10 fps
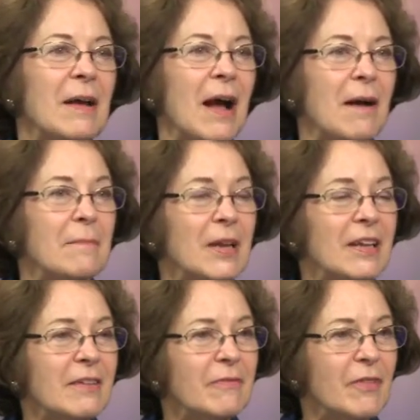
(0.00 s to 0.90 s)

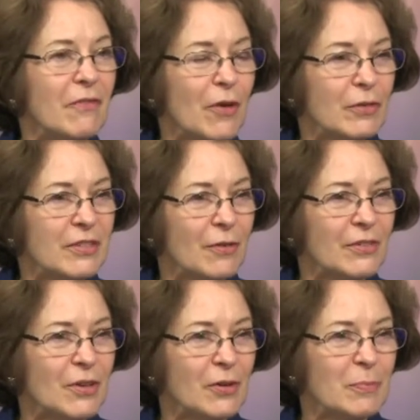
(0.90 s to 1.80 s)
Many folks here
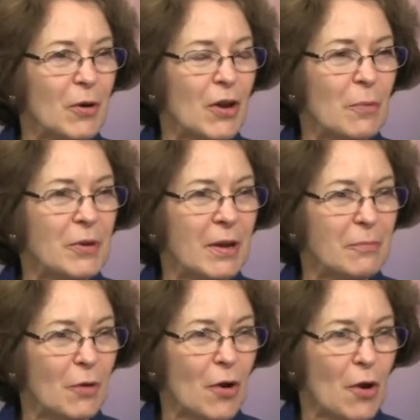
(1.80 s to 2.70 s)
in Salisbury open up
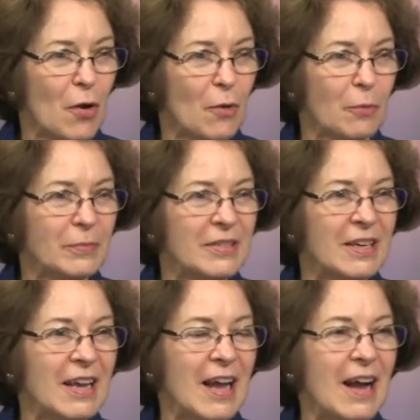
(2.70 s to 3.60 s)
their homes
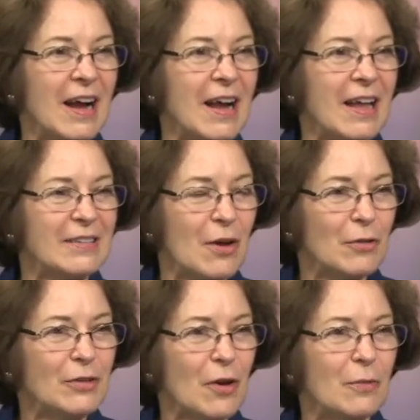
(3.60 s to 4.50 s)
as
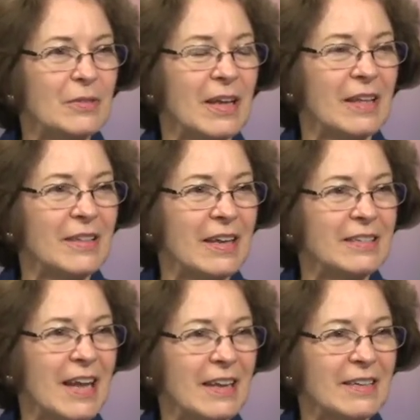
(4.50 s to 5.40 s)
host homes, and they
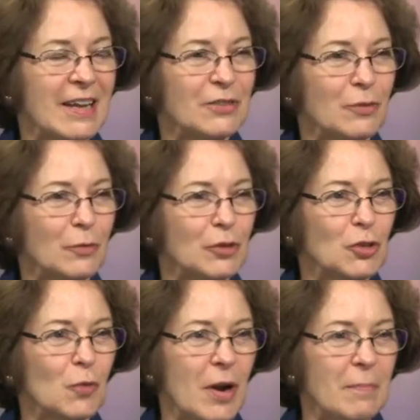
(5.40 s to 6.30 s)
take National
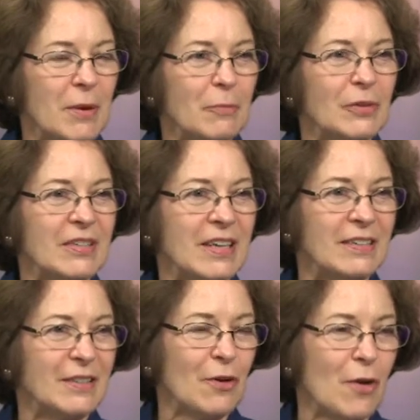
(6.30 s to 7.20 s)
Christian Choir members
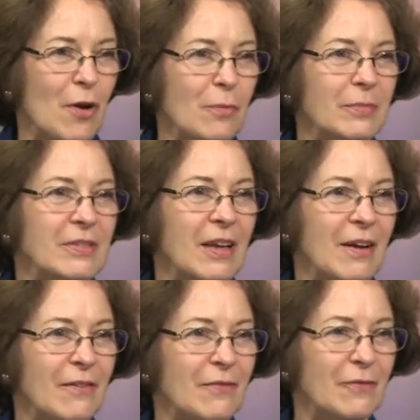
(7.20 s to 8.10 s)
into their homes
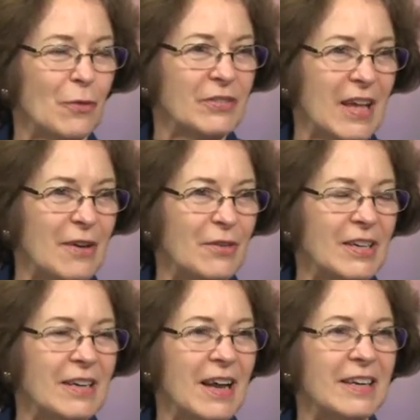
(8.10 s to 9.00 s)
for
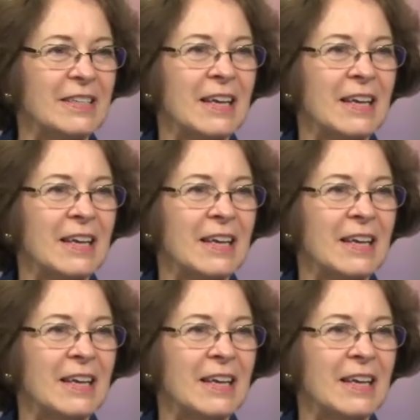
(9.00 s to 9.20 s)
Saturday night.